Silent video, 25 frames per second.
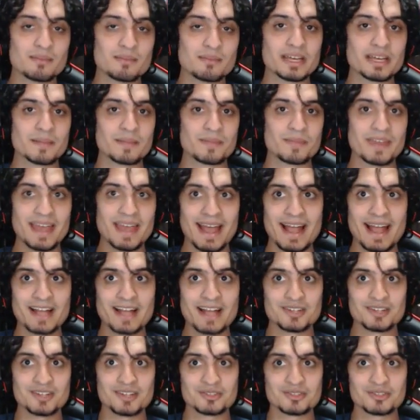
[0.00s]
Like, they
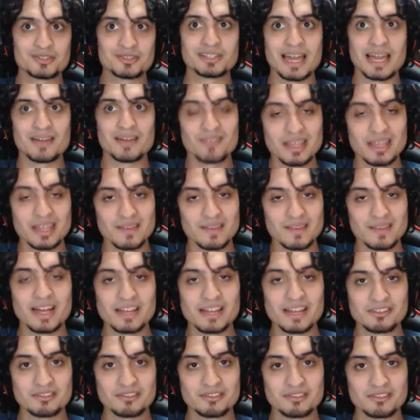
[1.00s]
actually have, like,
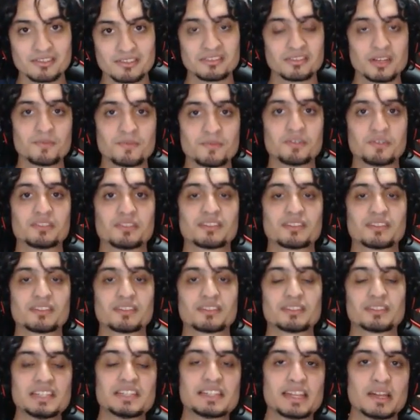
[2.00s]
visors and stuff. There's
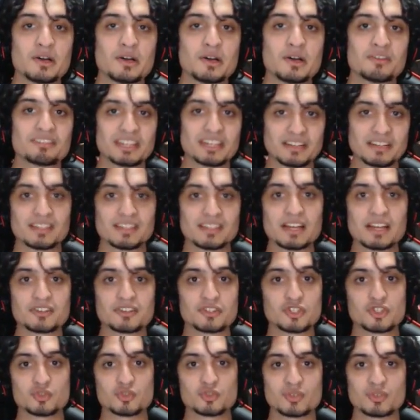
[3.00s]
details. Like, it's not just
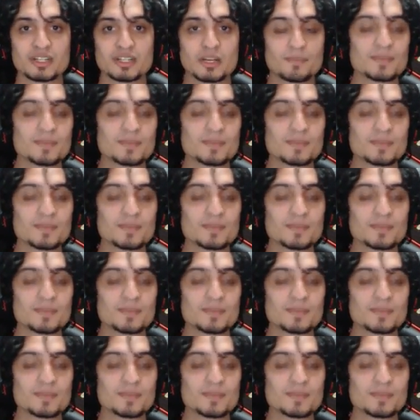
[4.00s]
straight up,